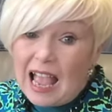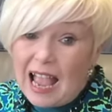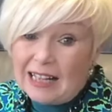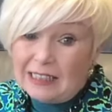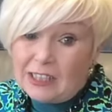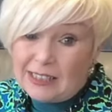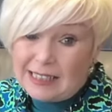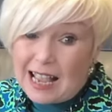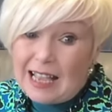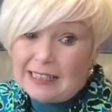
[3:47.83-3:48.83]
And I
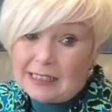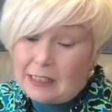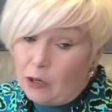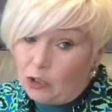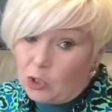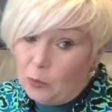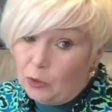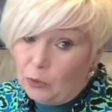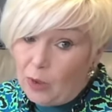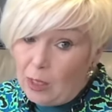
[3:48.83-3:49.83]
decided not to put
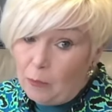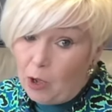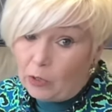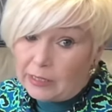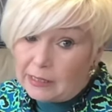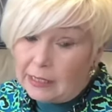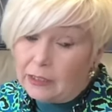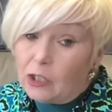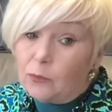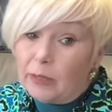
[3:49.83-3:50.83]
the welt pockets
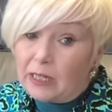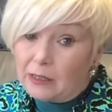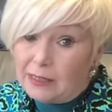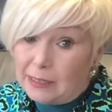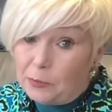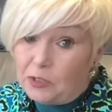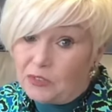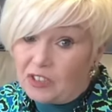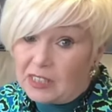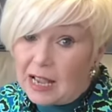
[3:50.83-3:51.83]
in because this was
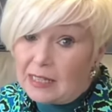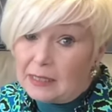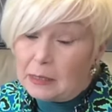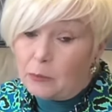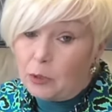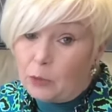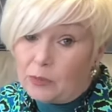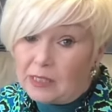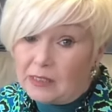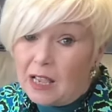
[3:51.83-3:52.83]
for sizing
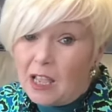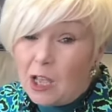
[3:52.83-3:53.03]
purposes.